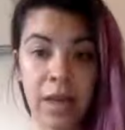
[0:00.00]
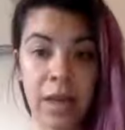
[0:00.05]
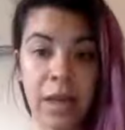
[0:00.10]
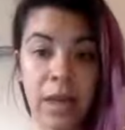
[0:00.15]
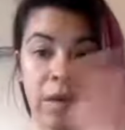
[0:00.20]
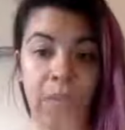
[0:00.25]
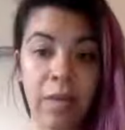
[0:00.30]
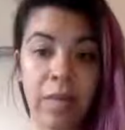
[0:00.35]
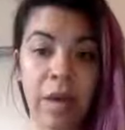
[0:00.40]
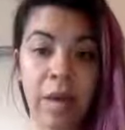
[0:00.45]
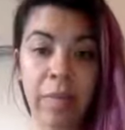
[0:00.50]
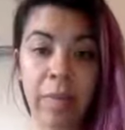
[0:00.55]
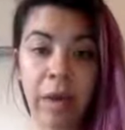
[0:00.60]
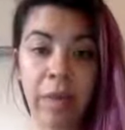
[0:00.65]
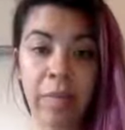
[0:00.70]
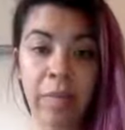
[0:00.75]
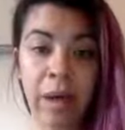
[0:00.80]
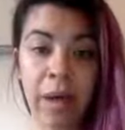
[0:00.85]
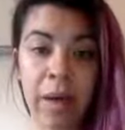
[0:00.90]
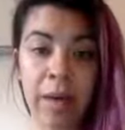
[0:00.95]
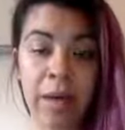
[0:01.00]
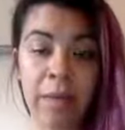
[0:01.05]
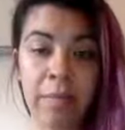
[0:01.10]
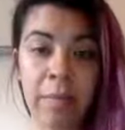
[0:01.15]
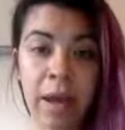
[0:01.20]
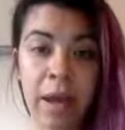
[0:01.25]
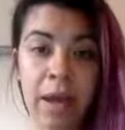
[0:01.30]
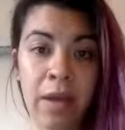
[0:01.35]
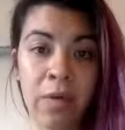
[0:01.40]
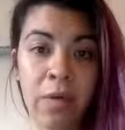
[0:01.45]
uh, that brought
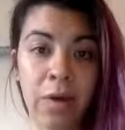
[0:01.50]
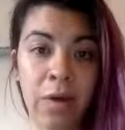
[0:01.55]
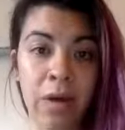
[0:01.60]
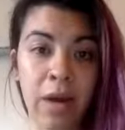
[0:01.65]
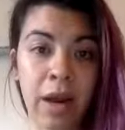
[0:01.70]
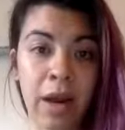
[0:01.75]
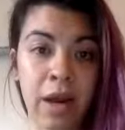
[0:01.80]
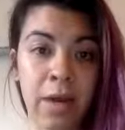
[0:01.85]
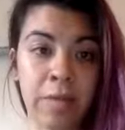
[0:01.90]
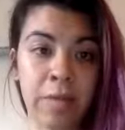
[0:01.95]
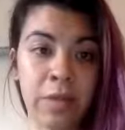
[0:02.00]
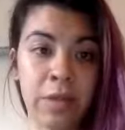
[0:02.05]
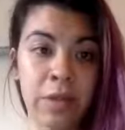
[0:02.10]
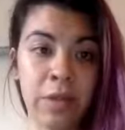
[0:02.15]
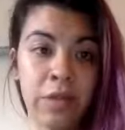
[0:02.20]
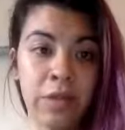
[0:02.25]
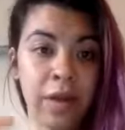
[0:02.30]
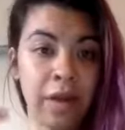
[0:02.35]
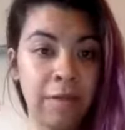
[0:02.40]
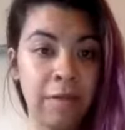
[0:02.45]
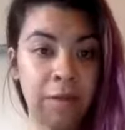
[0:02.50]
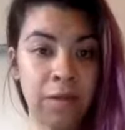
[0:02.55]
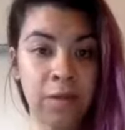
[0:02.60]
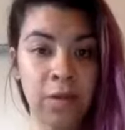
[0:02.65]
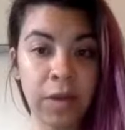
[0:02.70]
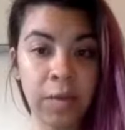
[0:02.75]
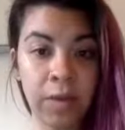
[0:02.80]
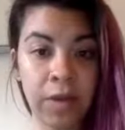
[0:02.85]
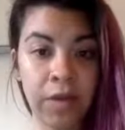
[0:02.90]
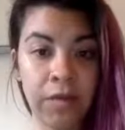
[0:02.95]
my order up to that
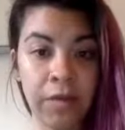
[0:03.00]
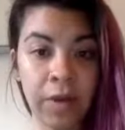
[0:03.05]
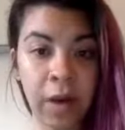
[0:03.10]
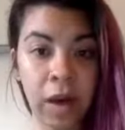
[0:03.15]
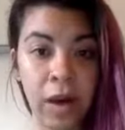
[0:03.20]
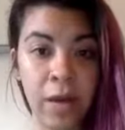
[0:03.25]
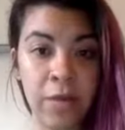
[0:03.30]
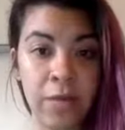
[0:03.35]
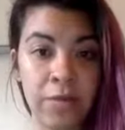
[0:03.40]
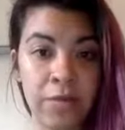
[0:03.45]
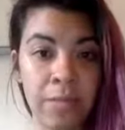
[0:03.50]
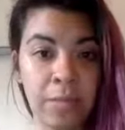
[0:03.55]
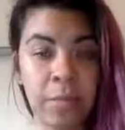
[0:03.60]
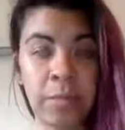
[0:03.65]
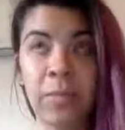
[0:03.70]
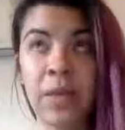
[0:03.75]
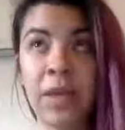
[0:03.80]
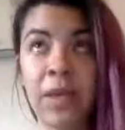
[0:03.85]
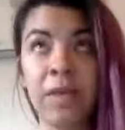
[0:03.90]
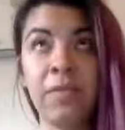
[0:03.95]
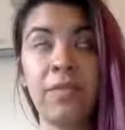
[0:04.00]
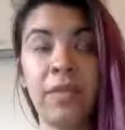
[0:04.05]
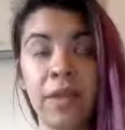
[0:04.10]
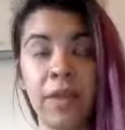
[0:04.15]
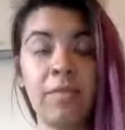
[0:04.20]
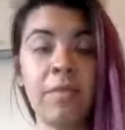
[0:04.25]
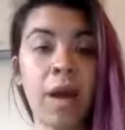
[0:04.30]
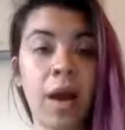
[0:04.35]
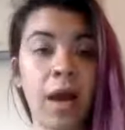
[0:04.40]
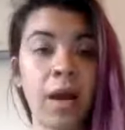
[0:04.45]
50 PV,
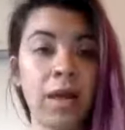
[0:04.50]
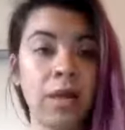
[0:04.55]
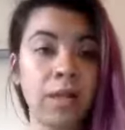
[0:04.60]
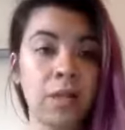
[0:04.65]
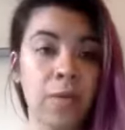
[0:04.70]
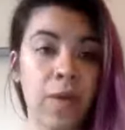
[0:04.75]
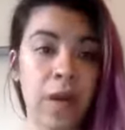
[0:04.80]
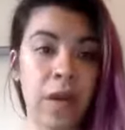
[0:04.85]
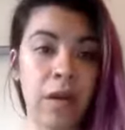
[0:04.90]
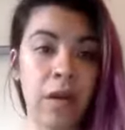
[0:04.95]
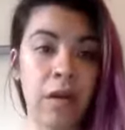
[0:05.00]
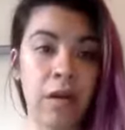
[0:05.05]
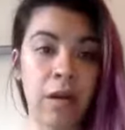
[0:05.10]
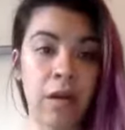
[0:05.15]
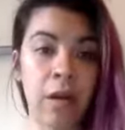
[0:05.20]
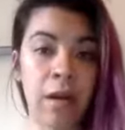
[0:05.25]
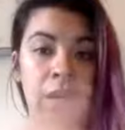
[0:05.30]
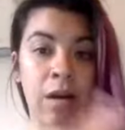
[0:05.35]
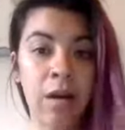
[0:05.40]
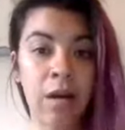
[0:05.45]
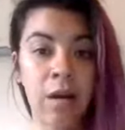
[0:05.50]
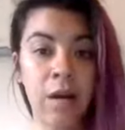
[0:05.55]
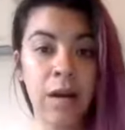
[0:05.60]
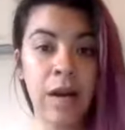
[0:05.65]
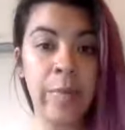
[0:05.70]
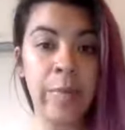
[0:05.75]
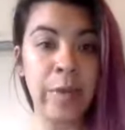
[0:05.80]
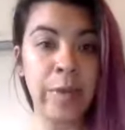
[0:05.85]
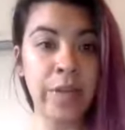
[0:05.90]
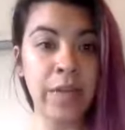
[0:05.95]
PV mark so I could earn a
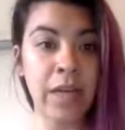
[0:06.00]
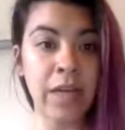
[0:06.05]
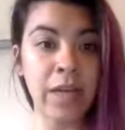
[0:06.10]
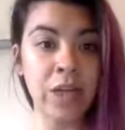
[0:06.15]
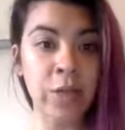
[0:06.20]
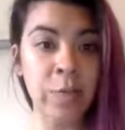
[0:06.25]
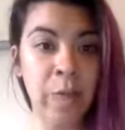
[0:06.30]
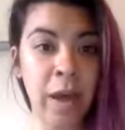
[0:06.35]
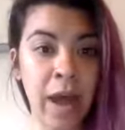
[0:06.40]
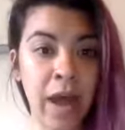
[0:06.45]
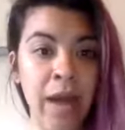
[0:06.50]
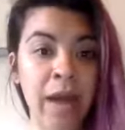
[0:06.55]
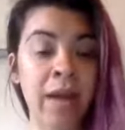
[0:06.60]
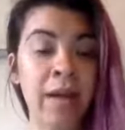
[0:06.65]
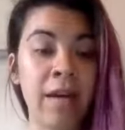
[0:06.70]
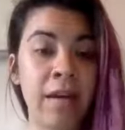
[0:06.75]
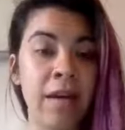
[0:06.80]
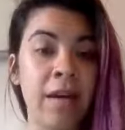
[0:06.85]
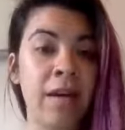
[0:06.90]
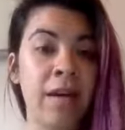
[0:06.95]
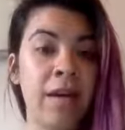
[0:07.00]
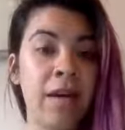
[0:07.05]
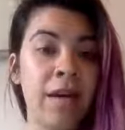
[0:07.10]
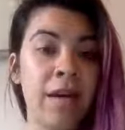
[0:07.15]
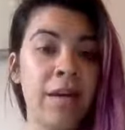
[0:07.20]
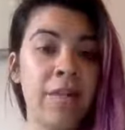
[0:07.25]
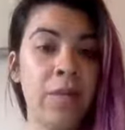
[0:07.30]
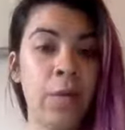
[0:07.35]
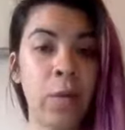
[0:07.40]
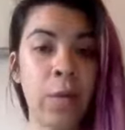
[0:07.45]
percentage back
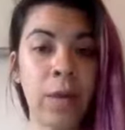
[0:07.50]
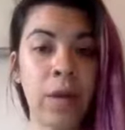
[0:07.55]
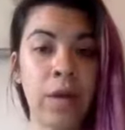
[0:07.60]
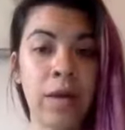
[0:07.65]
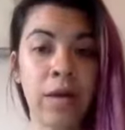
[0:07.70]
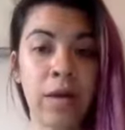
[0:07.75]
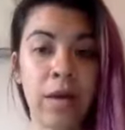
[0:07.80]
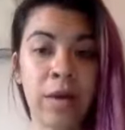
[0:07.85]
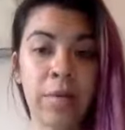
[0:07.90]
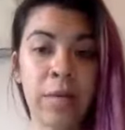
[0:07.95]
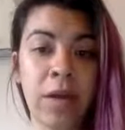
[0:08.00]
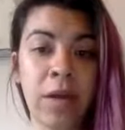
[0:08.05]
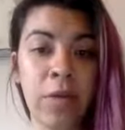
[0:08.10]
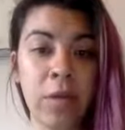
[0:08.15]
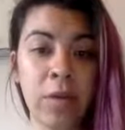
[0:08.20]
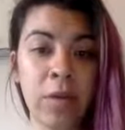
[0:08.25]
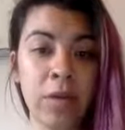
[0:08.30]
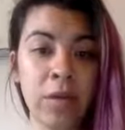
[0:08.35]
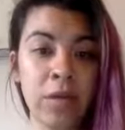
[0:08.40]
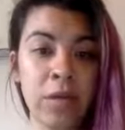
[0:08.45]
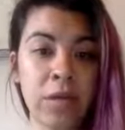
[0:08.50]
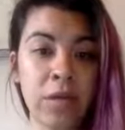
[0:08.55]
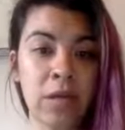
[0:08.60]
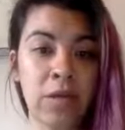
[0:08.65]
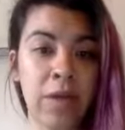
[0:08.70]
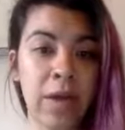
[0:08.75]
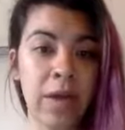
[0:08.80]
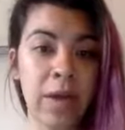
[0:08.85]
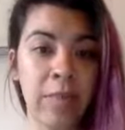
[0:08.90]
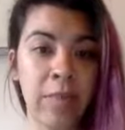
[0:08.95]
of oil on my oils. So
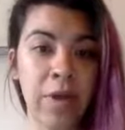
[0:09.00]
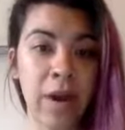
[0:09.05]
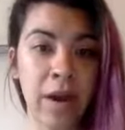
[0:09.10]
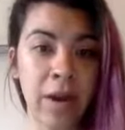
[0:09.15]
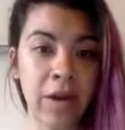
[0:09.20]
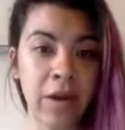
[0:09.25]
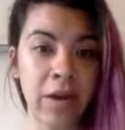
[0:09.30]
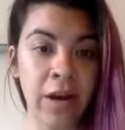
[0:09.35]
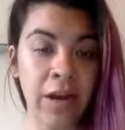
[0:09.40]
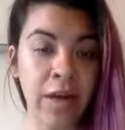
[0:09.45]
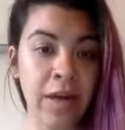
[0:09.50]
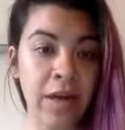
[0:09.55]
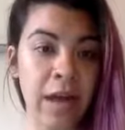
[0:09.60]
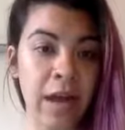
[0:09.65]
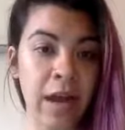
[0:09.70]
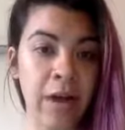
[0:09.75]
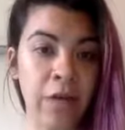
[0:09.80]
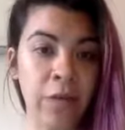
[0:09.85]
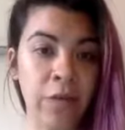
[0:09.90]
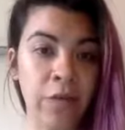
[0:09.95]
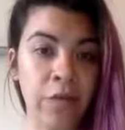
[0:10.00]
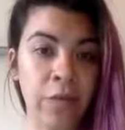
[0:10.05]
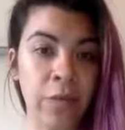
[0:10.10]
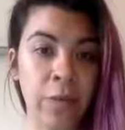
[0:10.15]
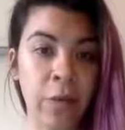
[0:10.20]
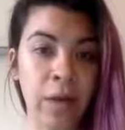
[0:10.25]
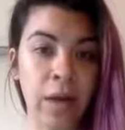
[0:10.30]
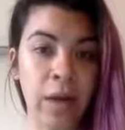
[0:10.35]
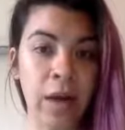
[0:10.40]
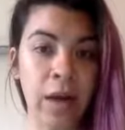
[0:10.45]
I get product credit now
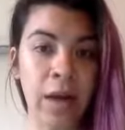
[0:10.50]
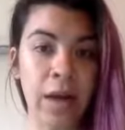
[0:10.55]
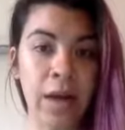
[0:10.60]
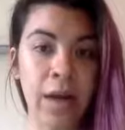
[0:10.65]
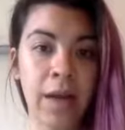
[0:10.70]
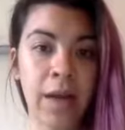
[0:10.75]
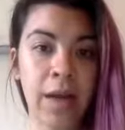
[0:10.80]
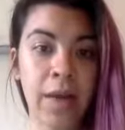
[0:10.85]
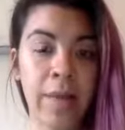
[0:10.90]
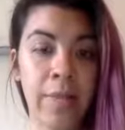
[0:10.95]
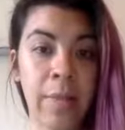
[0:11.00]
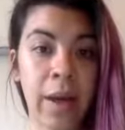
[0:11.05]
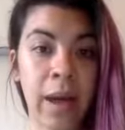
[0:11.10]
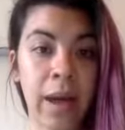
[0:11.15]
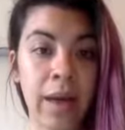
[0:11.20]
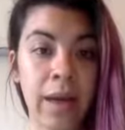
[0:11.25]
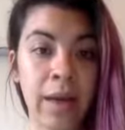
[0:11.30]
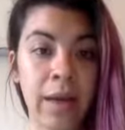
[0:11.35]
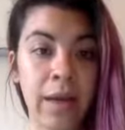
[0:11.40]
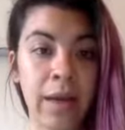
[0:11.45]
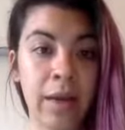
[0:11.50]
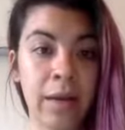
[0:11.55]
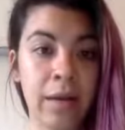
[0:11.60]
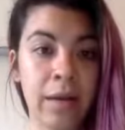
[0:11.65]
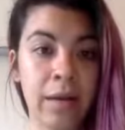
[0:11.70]
for buying